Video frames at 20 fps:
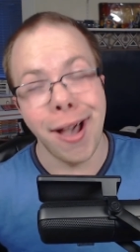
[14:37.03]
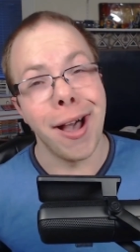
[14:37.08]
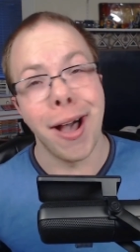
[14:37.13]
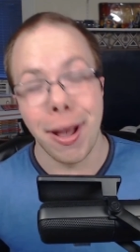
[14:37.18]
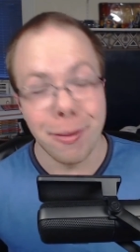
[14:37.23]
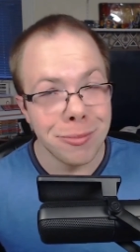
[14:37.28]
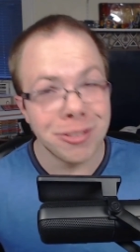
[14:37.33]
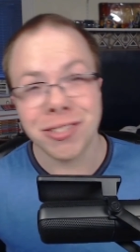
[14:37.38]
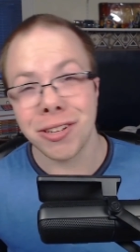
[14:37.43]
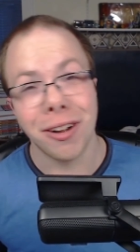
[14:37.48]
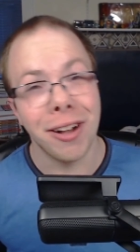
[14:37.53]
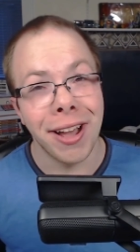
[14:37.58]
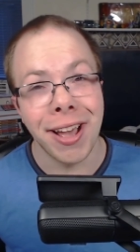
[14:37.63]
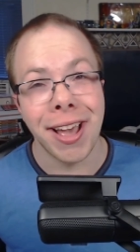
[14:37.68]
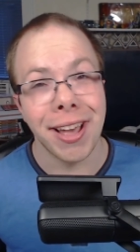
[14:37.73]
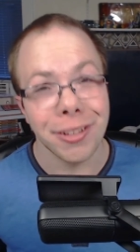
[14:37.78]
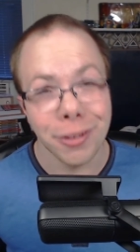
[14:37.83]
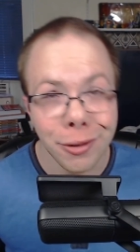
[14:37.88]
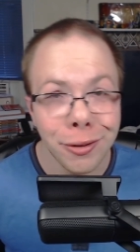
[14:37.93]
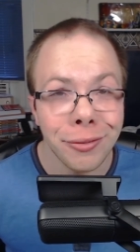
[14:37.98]
"I'm Straw
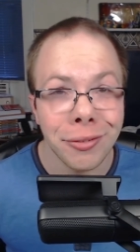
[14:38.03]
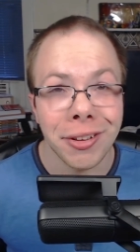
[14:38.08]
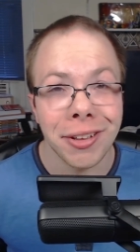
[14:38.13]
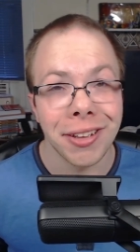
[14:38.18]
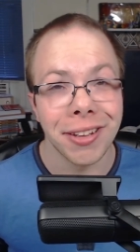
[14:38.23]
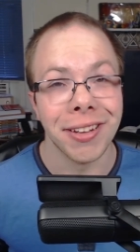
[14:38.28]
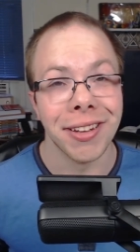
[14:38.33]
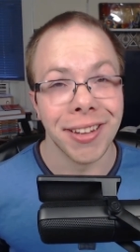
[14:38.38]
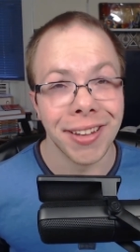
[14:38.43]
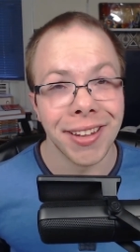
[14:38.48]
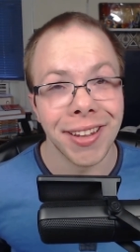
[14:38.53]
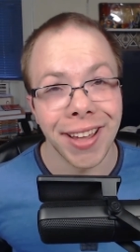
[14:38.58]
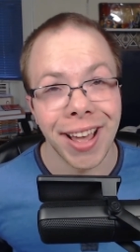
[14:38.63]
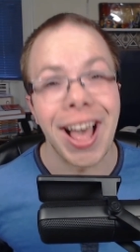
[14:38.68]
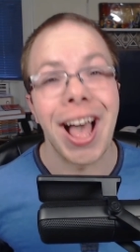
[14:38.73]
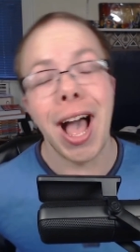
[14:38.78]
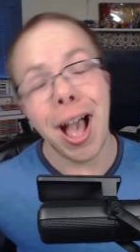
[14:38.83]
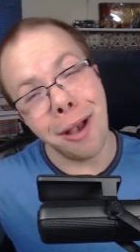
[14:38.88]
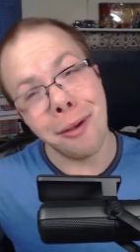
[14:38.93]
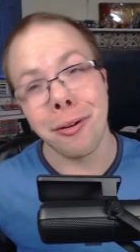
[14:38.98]
Hat Luffy.
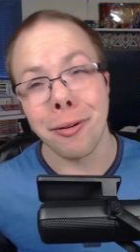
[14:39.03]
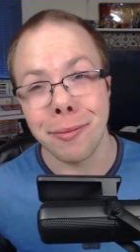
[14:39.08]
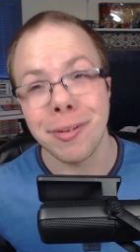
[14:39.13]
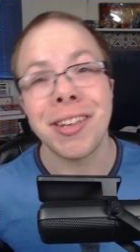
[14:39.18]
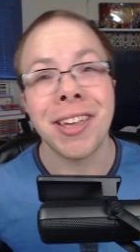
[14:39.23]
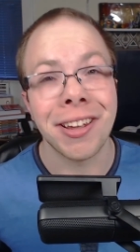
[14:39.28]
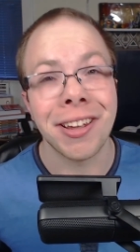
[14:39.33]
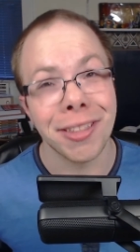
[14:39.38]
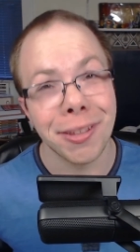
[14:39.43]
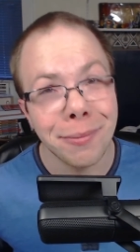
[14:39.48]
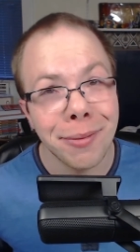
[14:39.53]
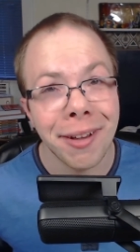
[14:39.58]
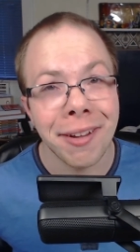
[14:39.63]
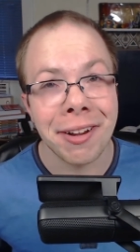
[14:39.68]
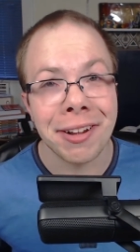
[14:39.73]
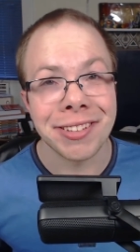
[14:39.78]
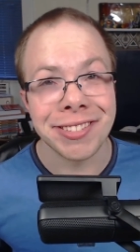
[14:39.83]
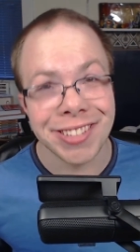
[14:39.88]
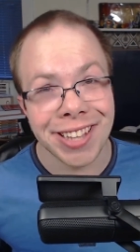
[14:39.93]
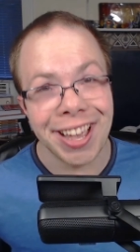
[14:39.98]
I want to be king of the
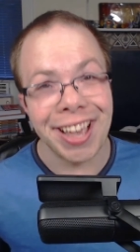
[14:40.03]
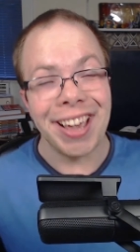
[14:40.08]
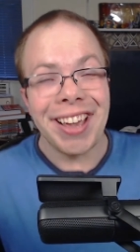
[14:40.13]
pirates.